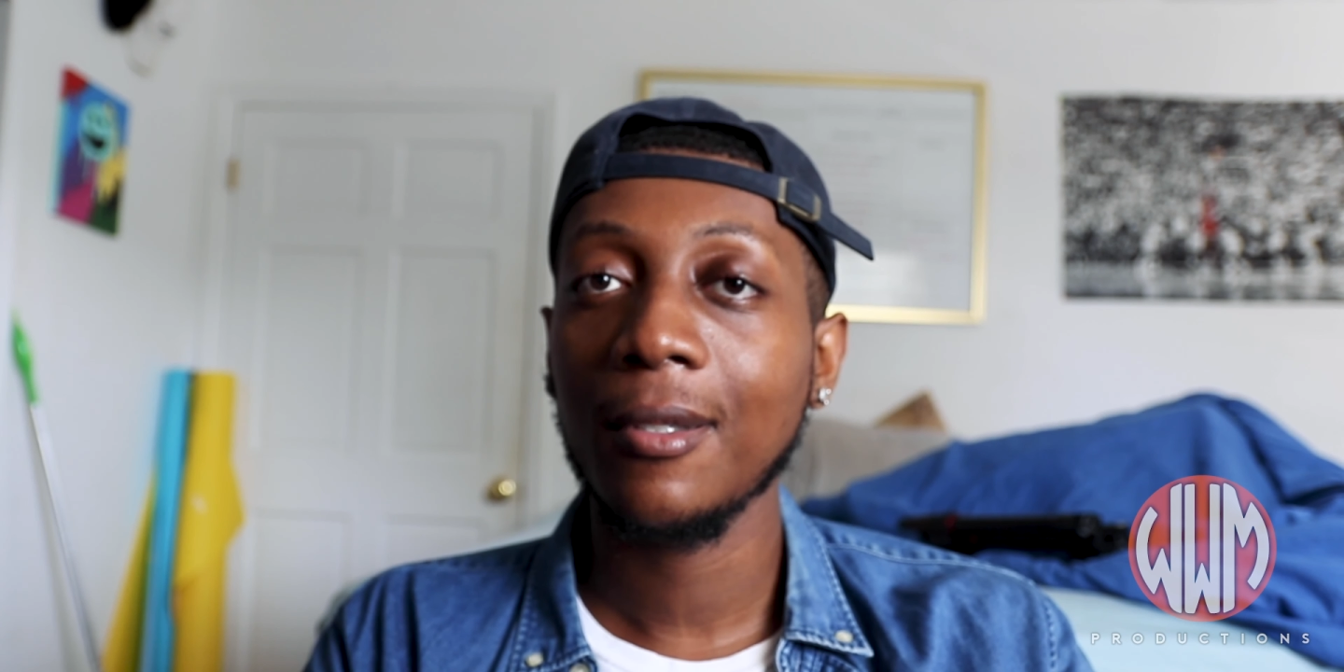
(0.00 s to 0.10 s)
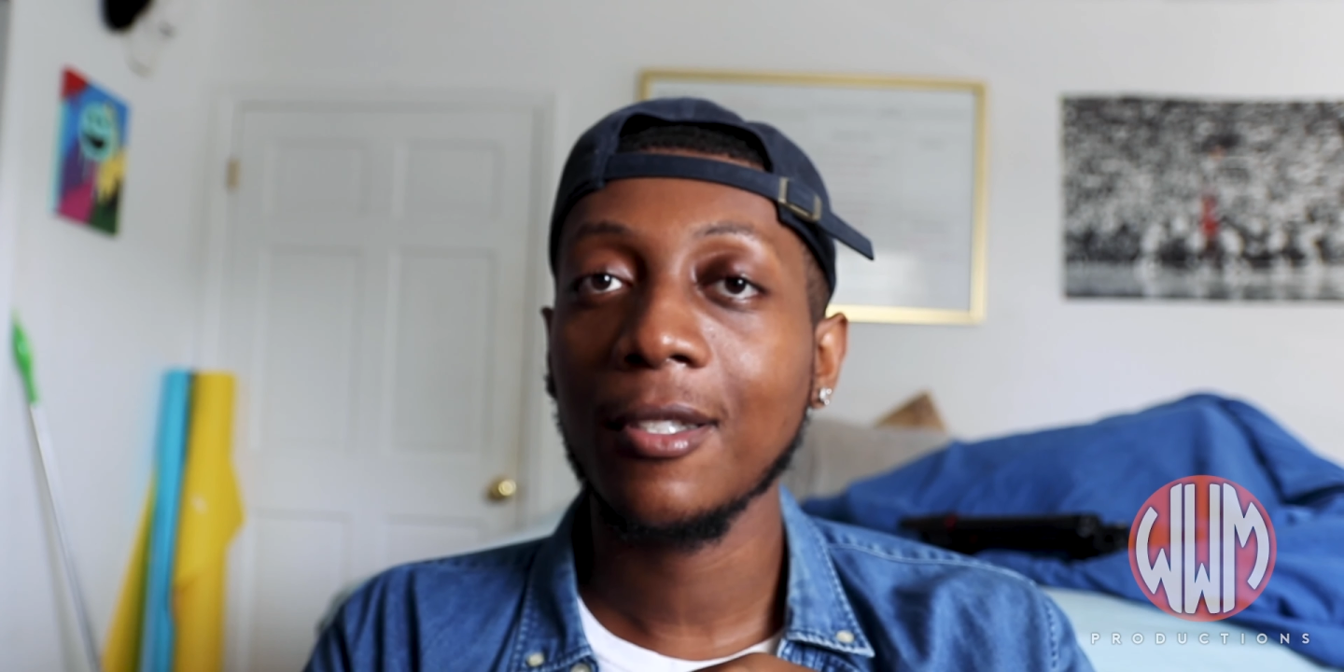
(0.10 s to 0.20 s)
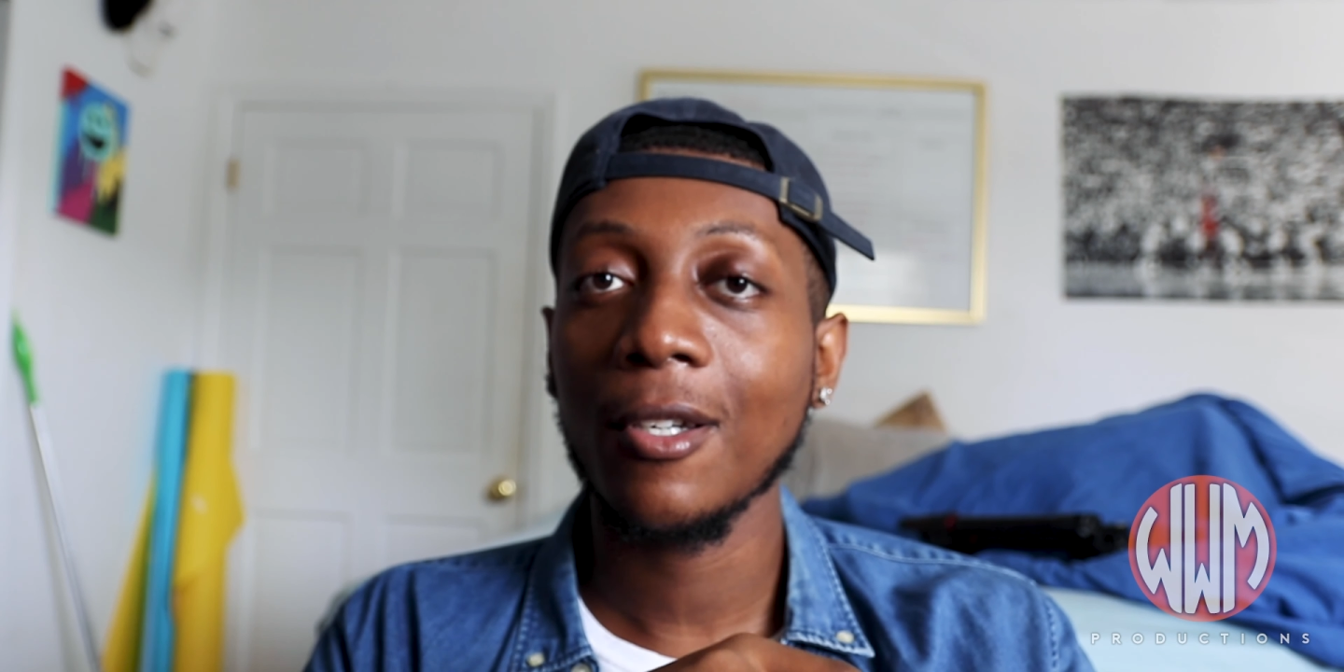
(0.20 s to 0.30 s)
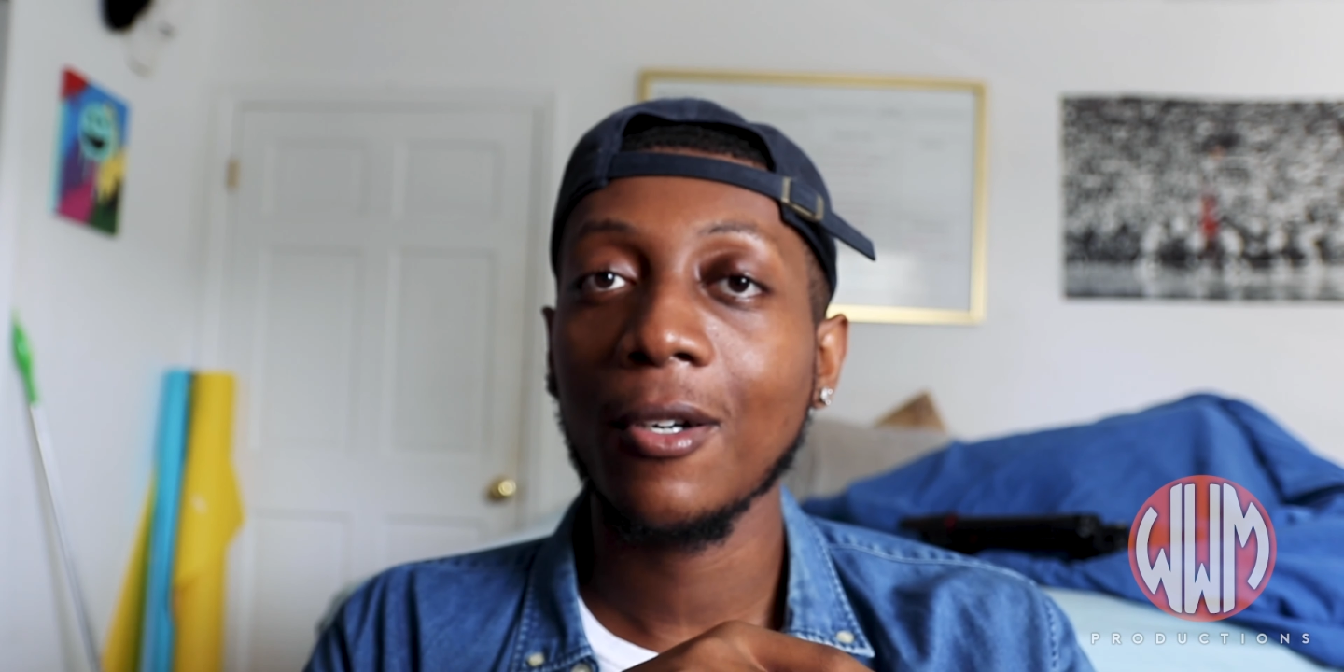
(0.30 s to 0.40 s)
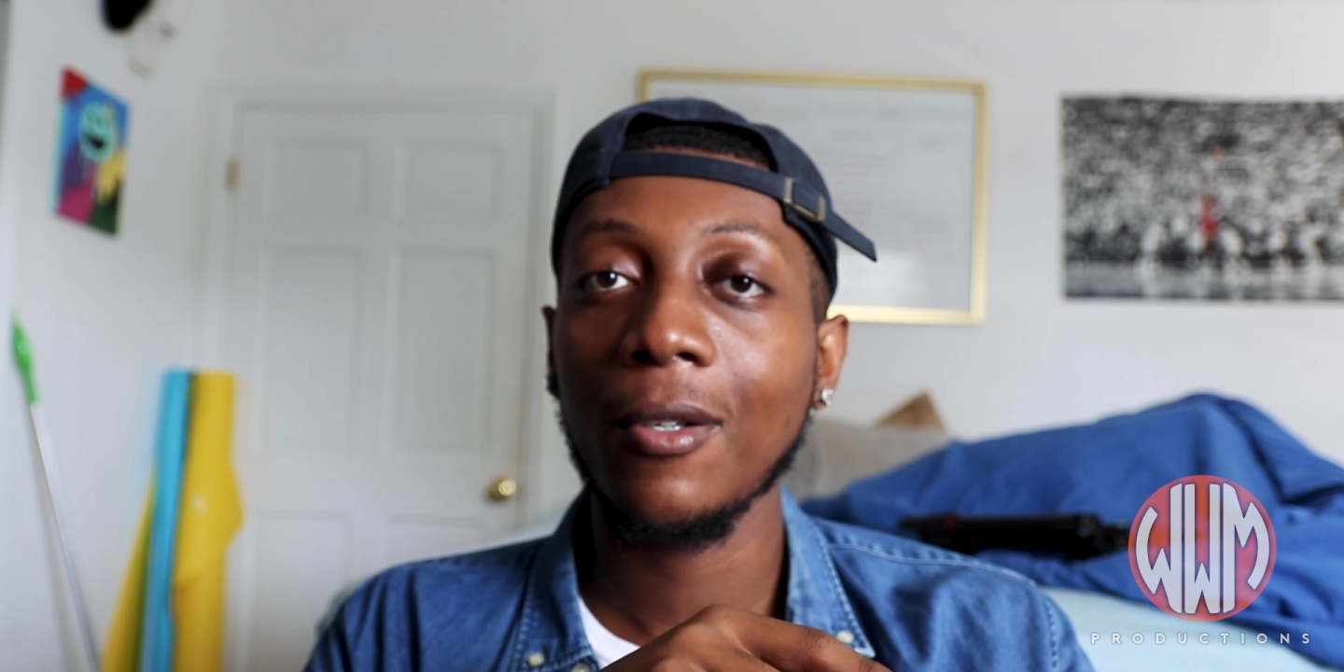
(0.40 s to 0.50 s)

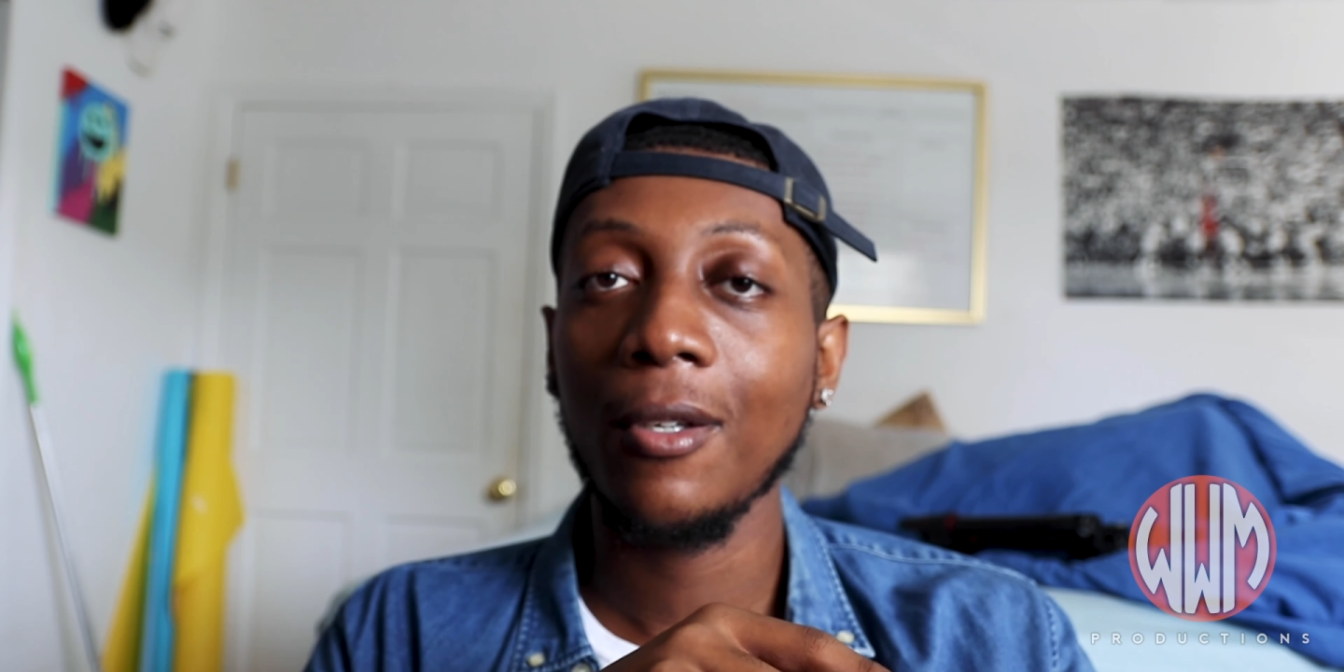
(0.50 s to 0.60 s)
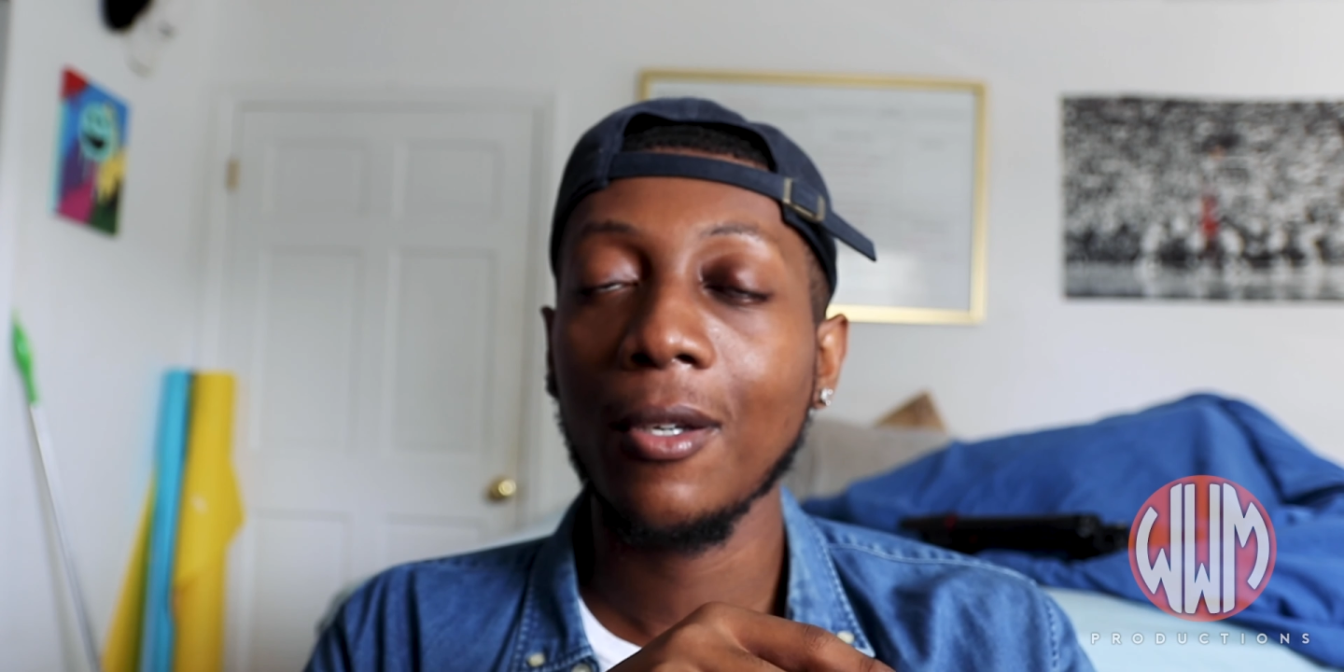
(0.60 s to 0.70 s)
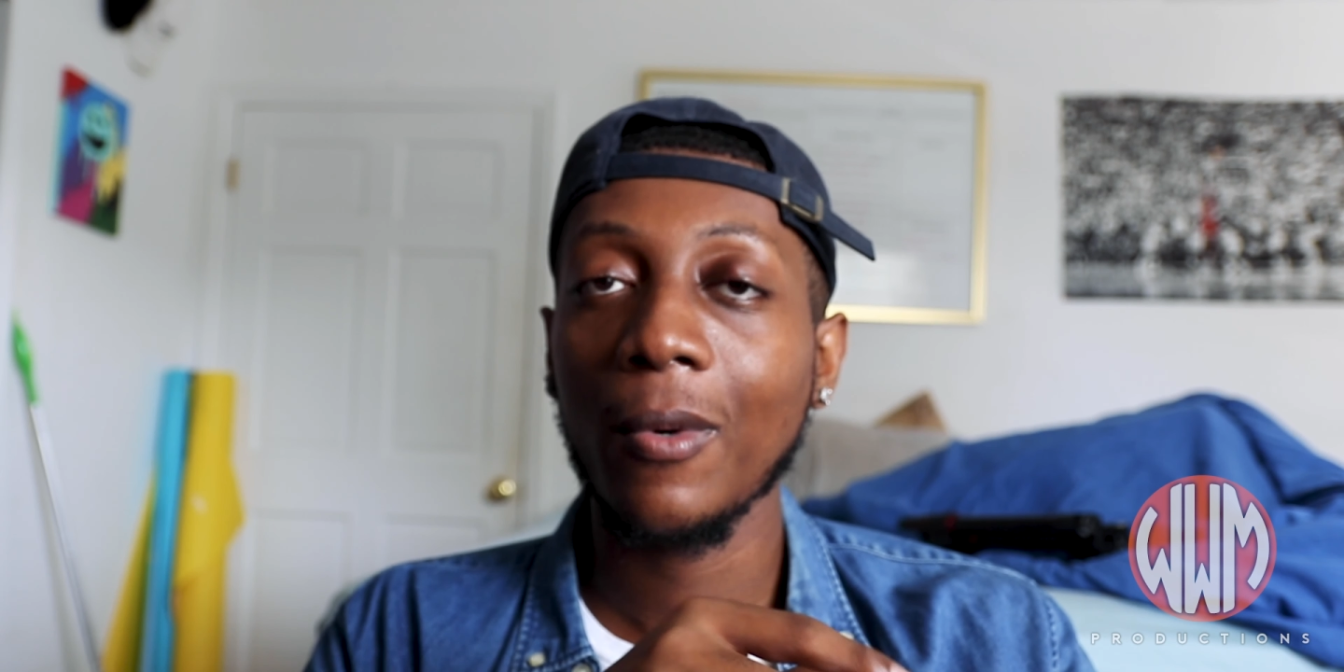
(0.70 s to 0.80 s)
so you know,